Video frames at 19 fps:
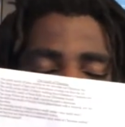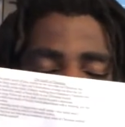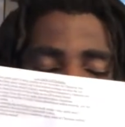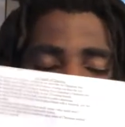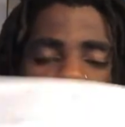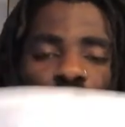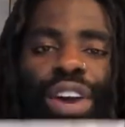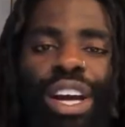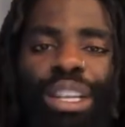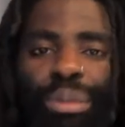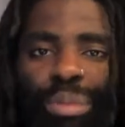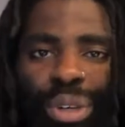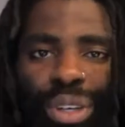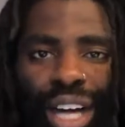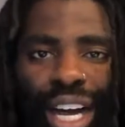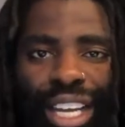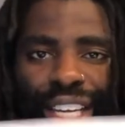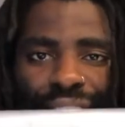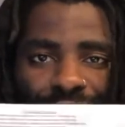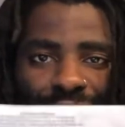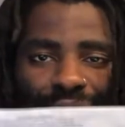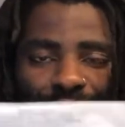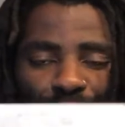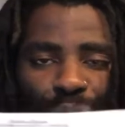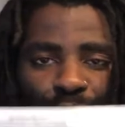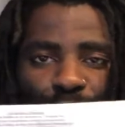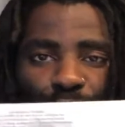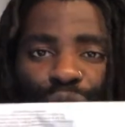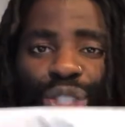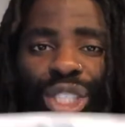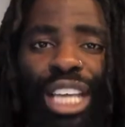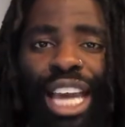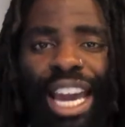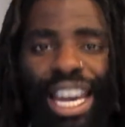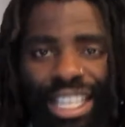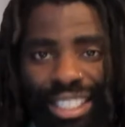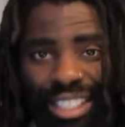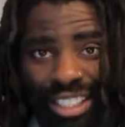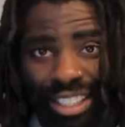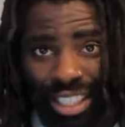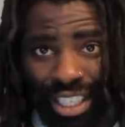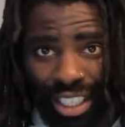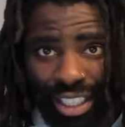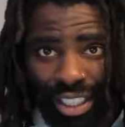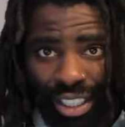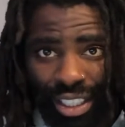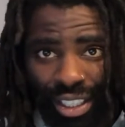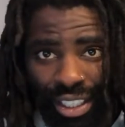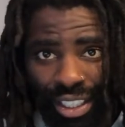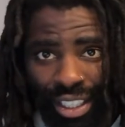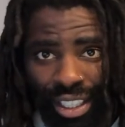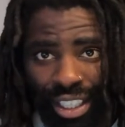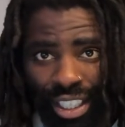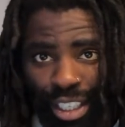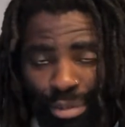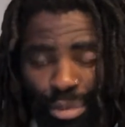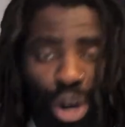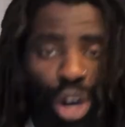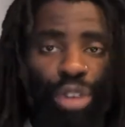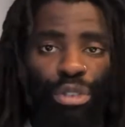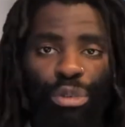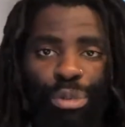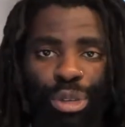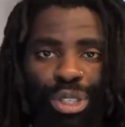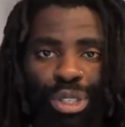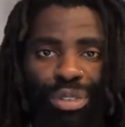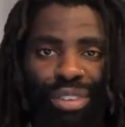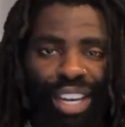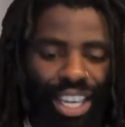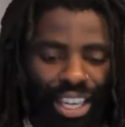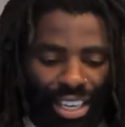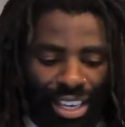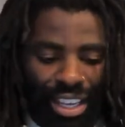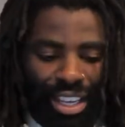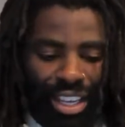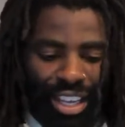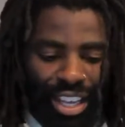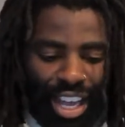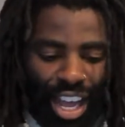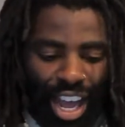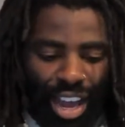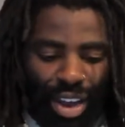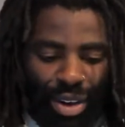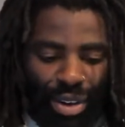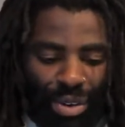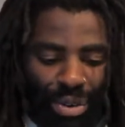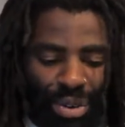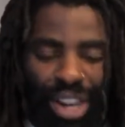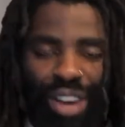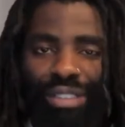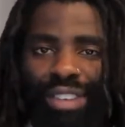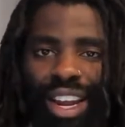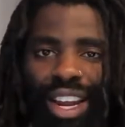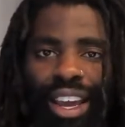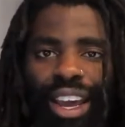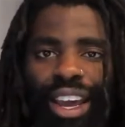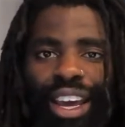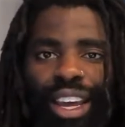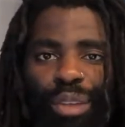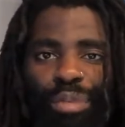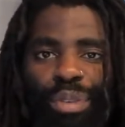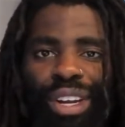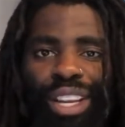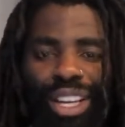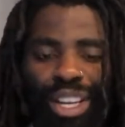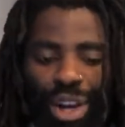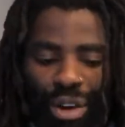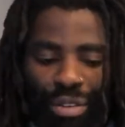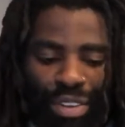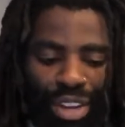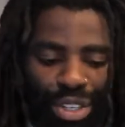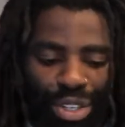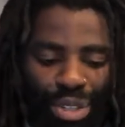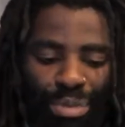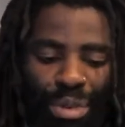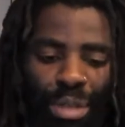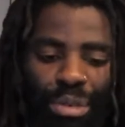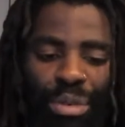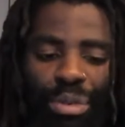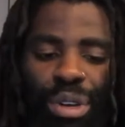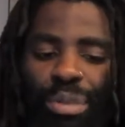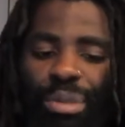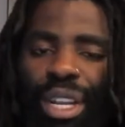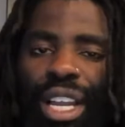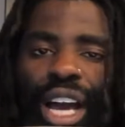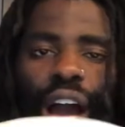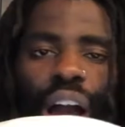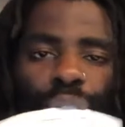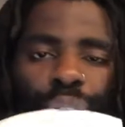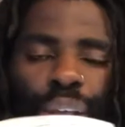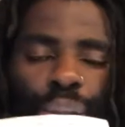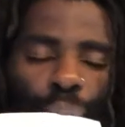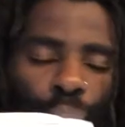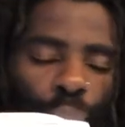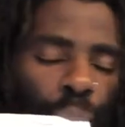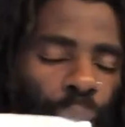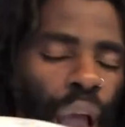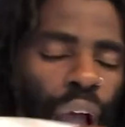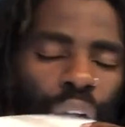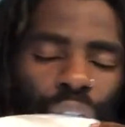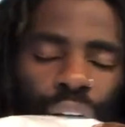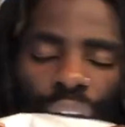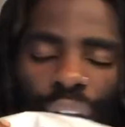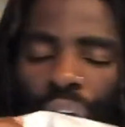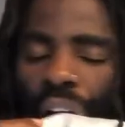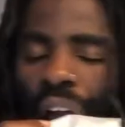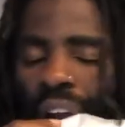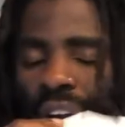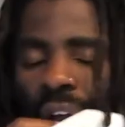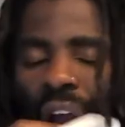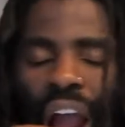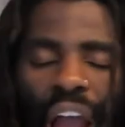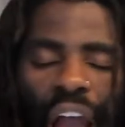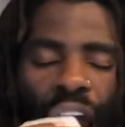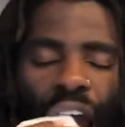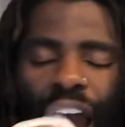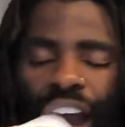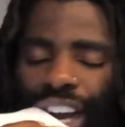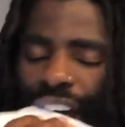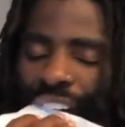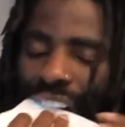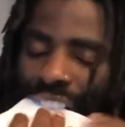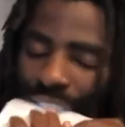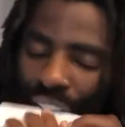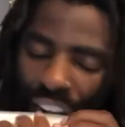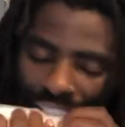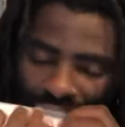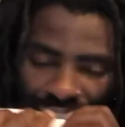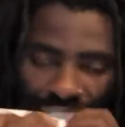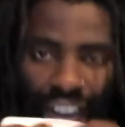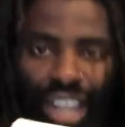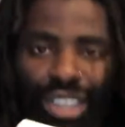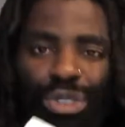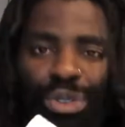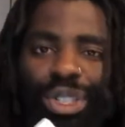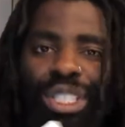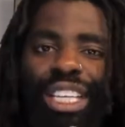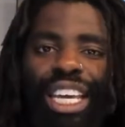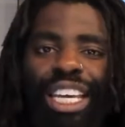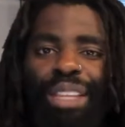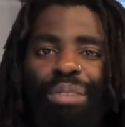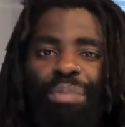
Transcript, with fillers: incredible and somewhat tasty poem for me to read. When I read it and I printed it off, it just made me want to be like, um, I just wanted to eat the